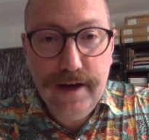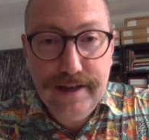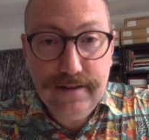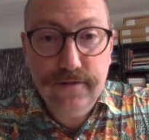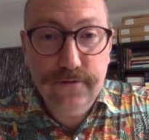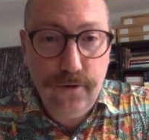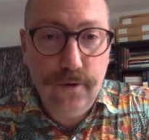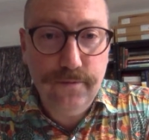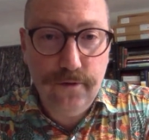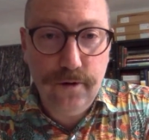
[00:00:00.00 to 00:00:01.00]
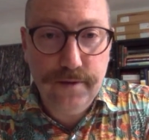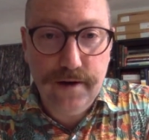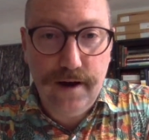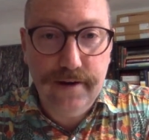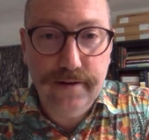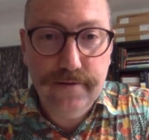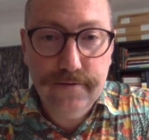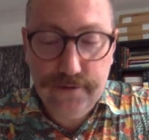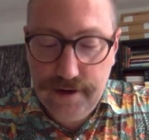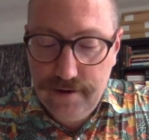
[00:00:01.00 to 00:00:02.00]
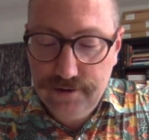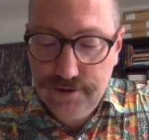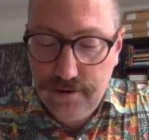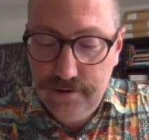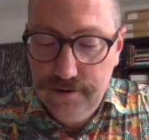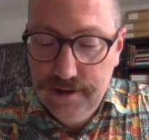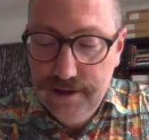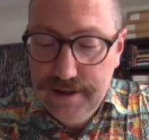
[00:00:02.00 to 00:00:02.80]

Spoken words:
ill-formed formulae for Aristotle.